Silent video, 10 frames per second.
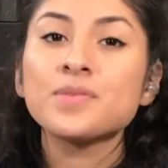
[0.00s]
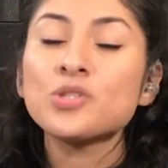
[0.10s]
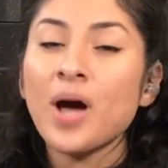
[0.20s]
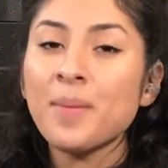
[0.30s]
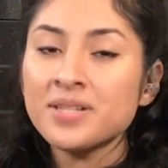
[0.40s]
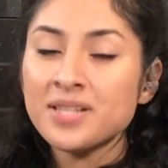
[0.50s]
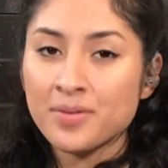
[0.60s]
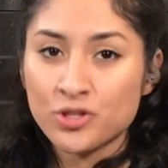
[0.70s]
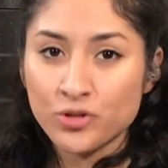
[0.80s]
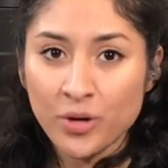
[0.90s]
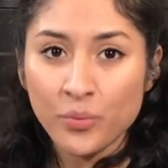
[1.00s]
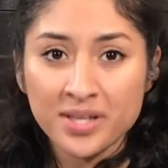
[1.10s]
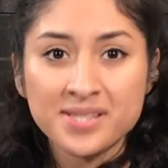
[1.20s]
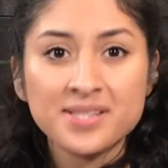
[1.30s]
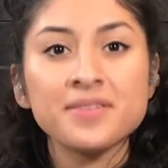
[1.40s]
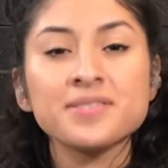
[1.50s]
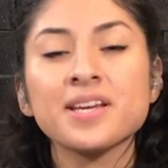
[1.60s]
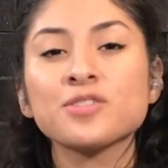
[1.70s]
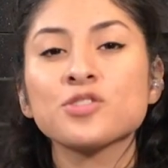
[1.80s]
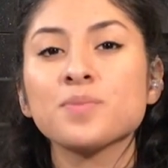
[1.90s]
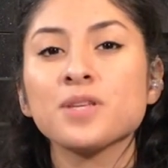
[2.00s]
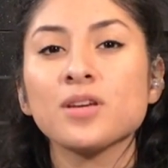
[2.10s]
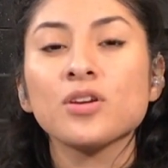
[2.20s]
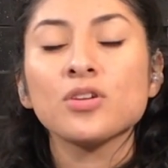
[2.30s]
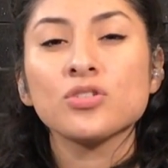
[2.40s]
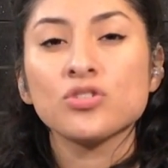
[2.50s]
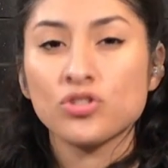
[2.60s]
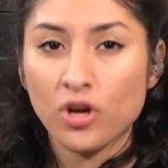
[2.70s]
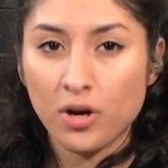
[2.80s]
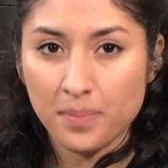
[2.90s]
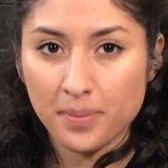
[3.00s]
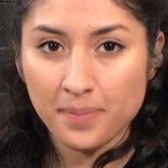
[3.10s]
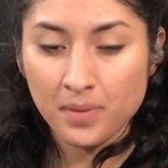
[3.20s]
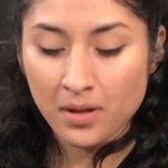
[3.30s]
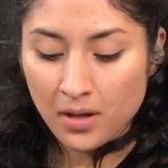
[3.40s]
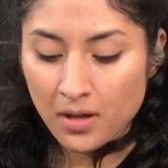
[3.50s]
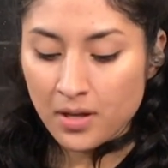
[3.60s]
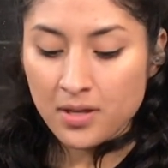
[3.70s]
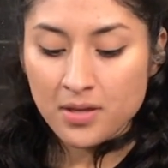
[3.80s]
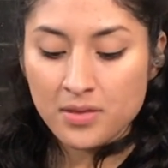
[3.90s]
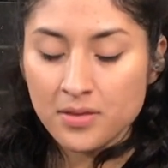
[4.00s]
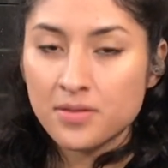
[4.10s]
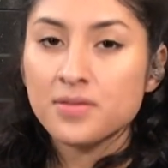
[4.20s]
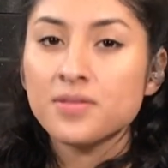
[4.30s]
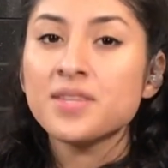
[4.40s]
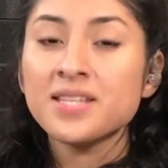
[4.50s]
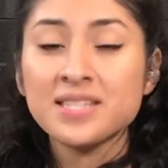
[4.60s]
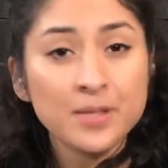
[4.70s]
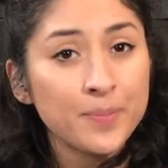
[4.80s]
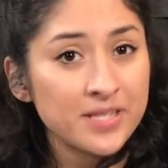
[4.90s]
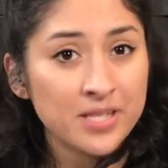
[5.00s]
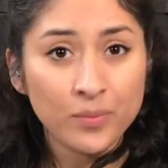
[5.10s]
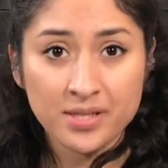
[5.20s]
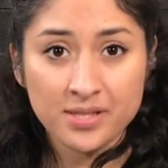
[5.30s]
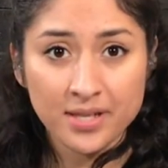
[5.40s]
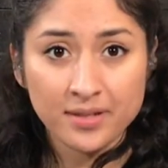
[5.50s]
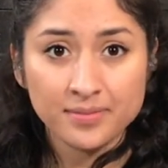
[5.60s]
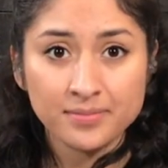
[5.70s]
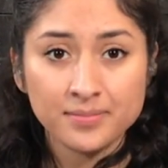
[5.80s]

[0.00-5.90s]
So I'm gonna demonstrate what it sounds like to be sharp. This is the pitch I wanna sing.